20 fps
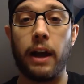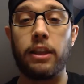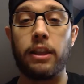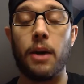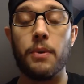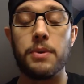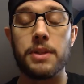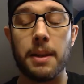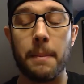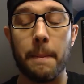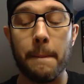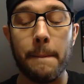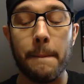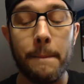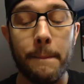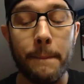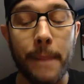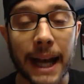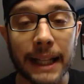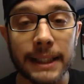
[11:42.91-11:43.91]
I thought it was the
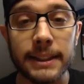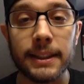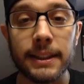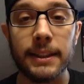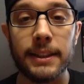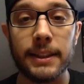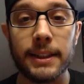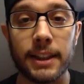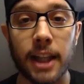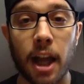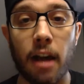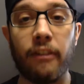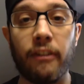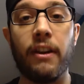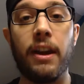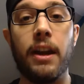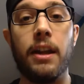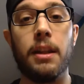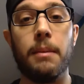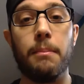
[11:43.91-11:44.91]
best stuff
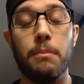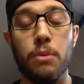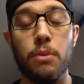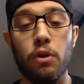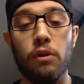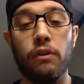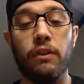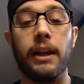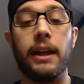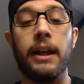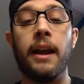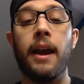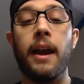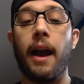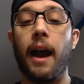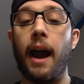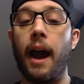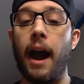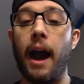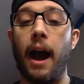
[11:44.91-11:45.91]
in the movie
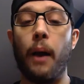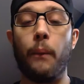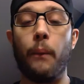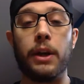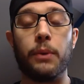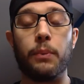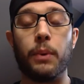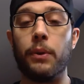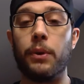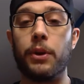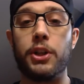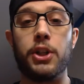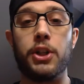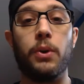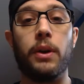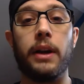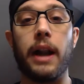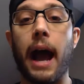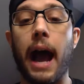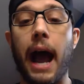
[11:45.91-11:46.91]
when we were
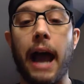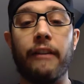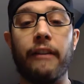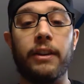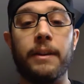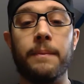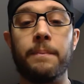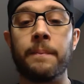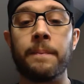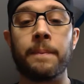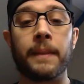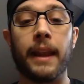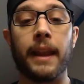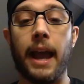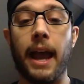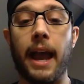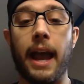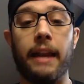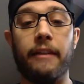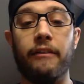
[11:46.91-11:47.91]
doing Ivan
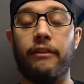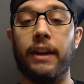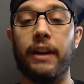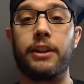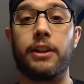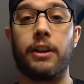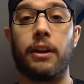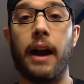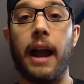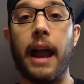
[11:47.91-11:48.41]
and Victor.